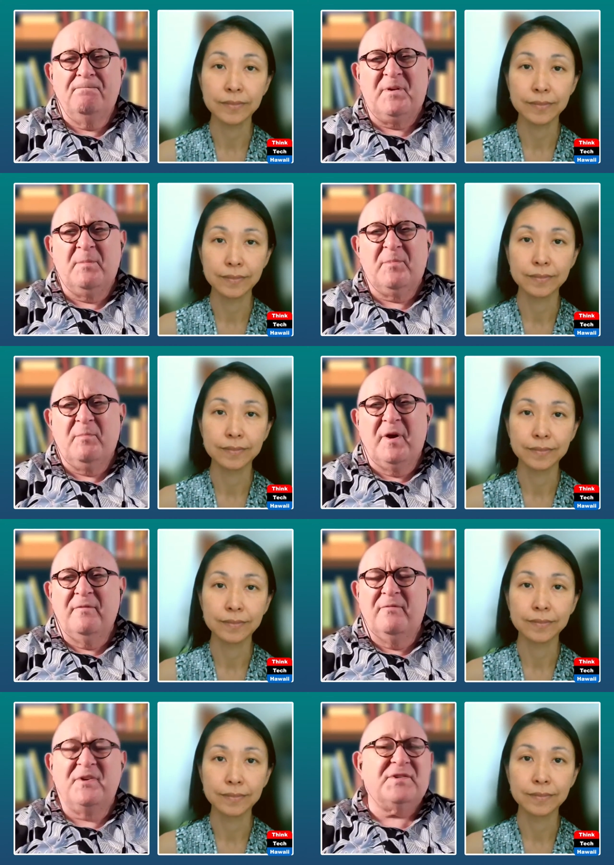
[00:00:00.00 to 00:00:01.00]
Speaker 1: simply by
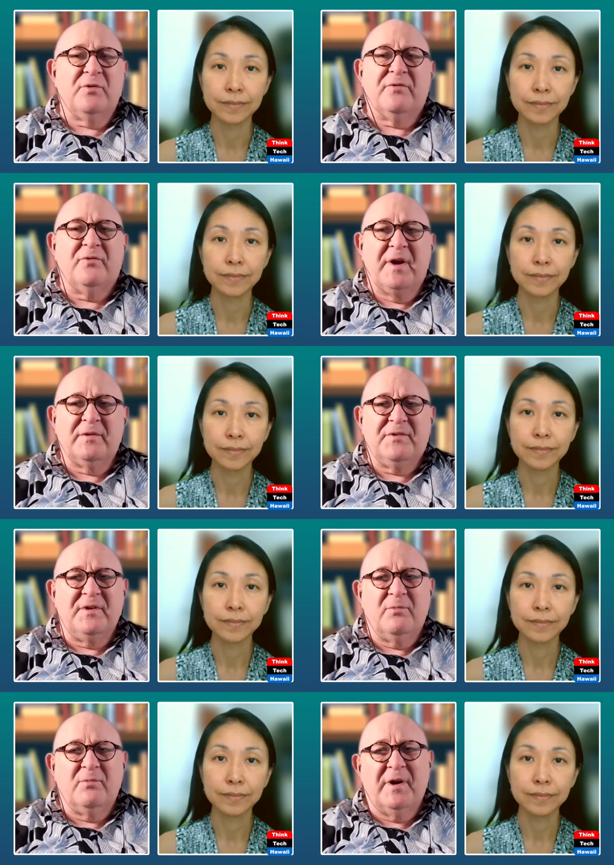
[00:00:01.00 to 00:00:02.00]
physical
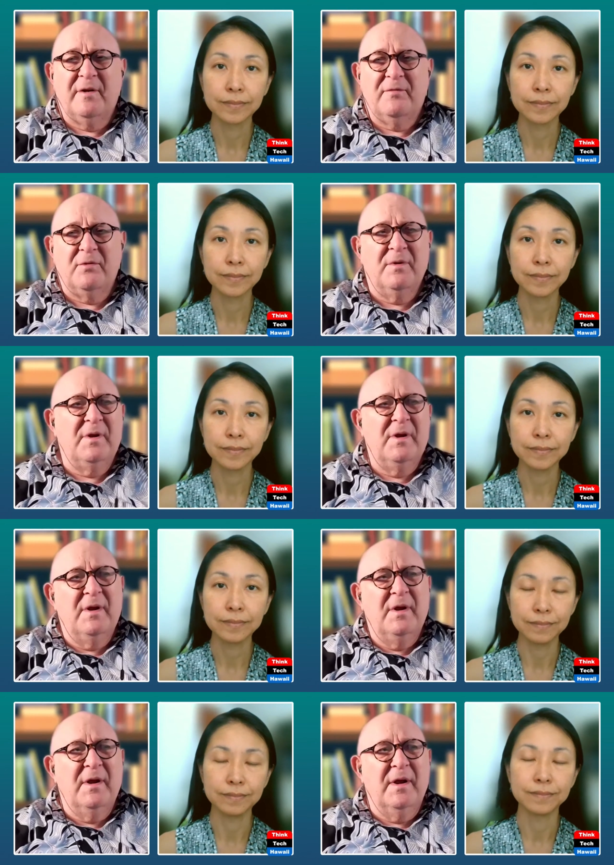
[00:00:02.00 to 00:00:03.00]
frailty, what have you.
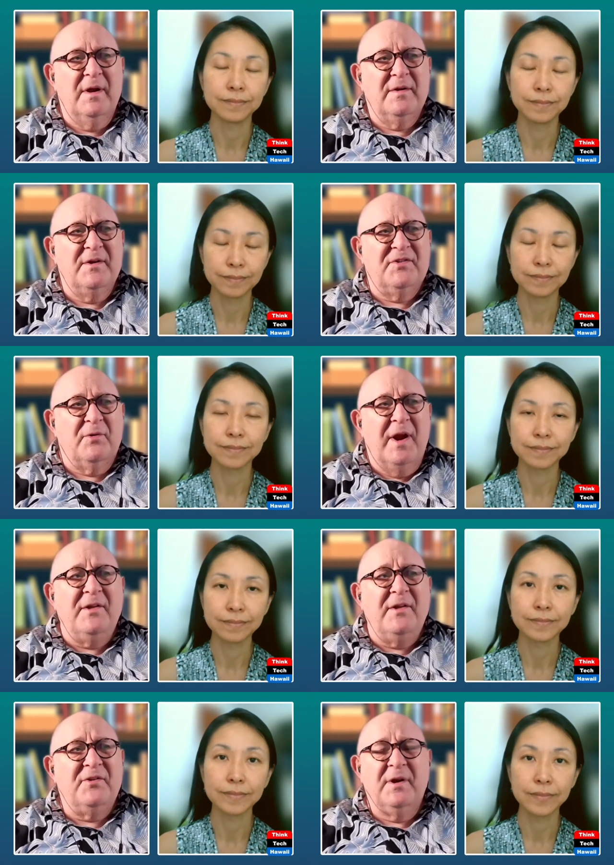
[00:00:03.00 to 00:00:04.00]
Mm-hmm. And is there
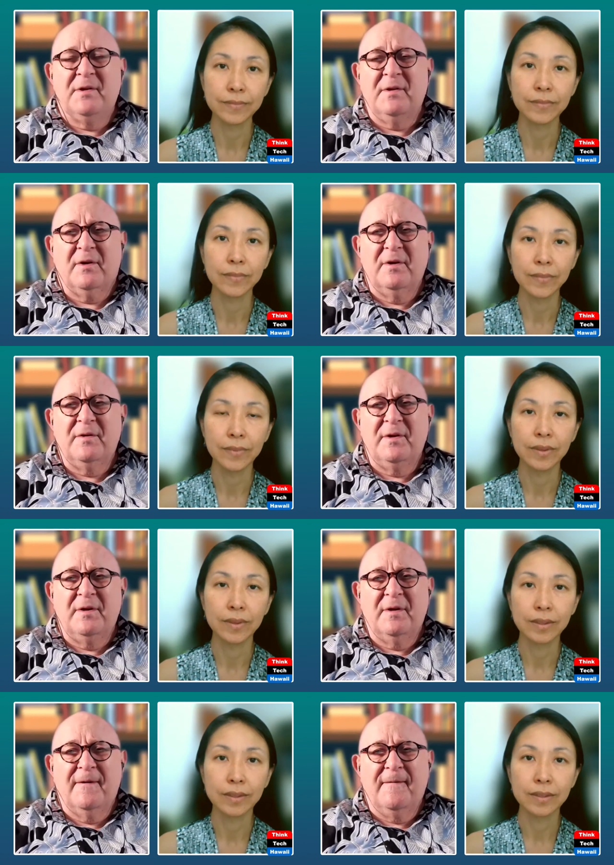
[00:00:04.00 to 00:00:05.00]
anything in the
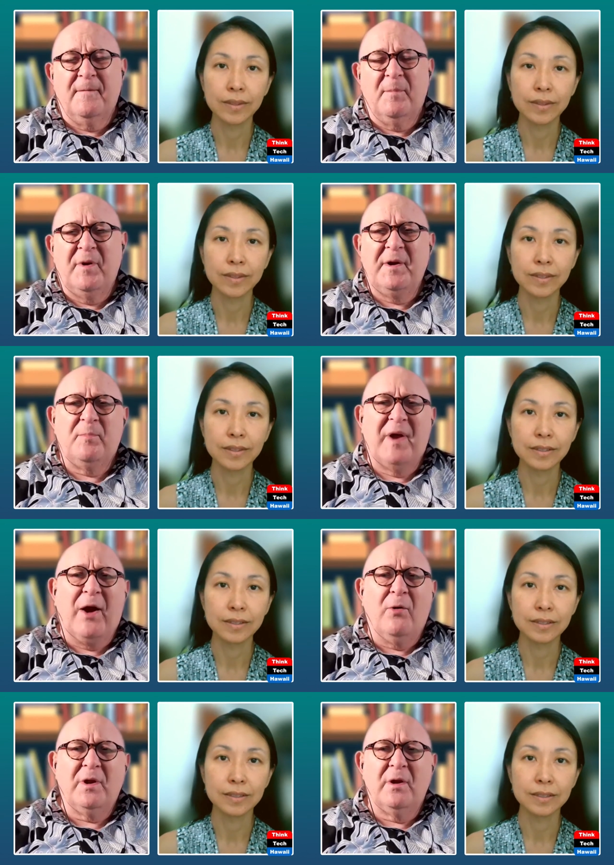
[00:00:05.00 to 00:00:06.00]
any
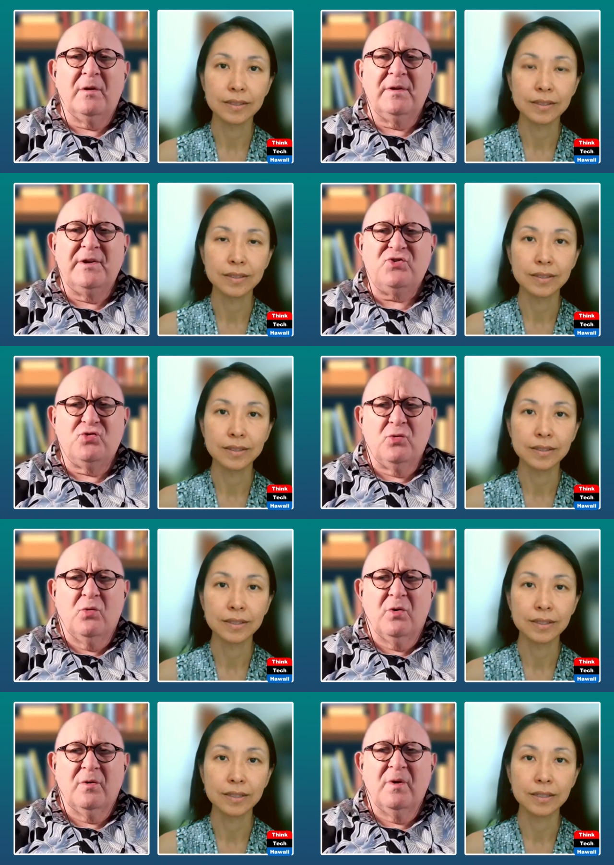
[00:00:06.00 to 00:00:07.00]
parallel issue
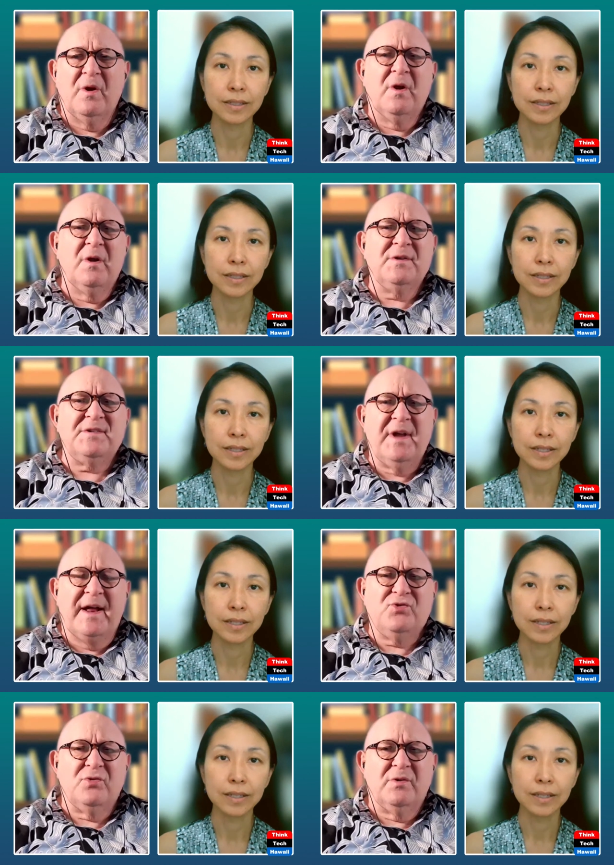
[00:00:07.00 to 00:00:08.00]
or
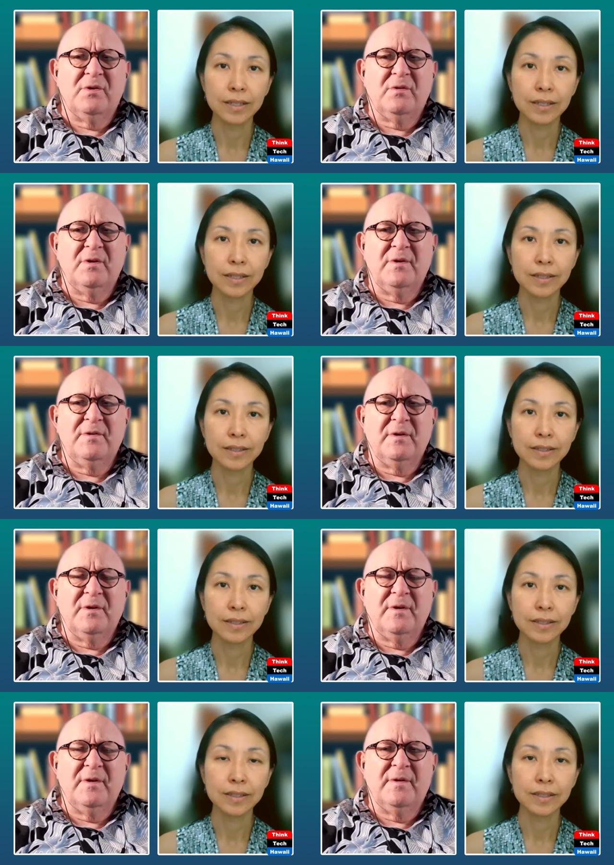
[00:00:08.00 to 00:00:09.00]
statute
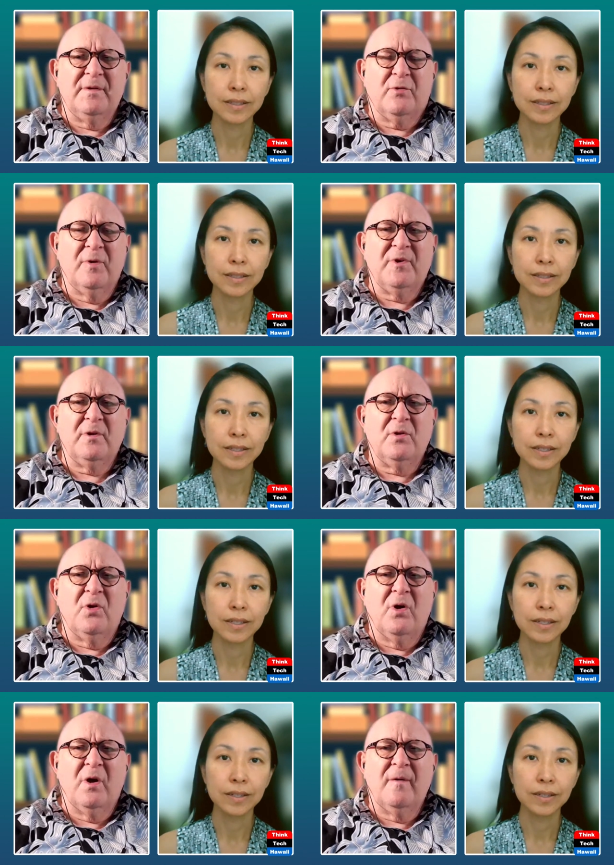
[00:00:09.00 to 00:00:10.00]
in the criminal
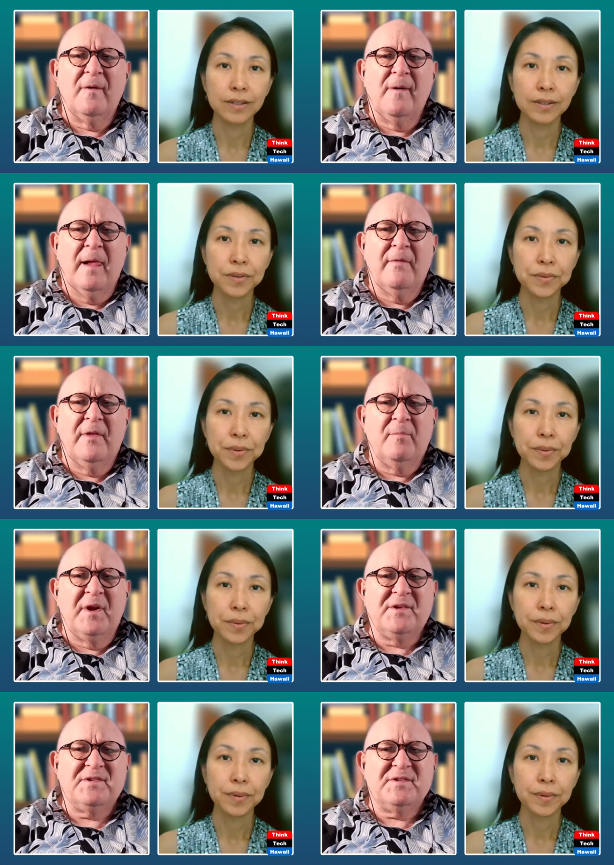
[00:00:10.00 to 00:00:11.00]
law that
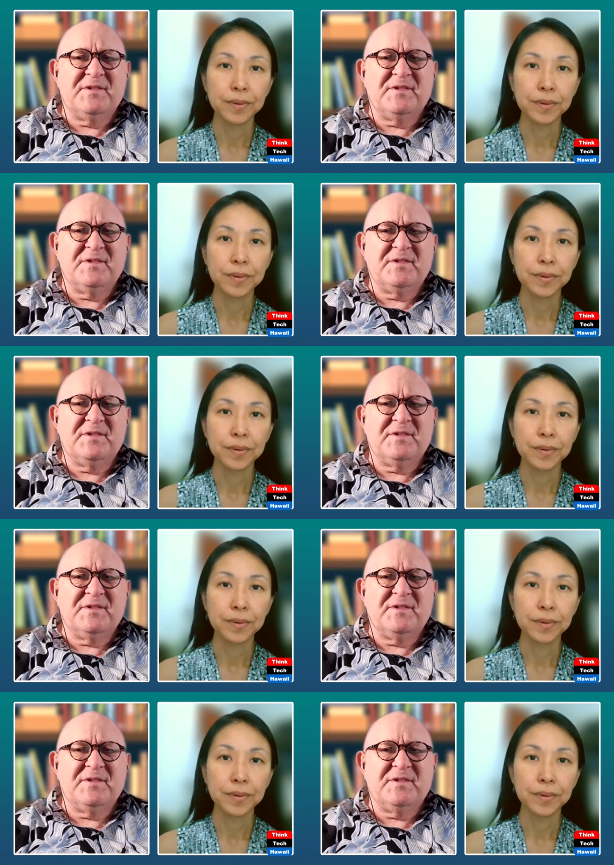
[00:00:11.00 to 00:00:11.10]
makes it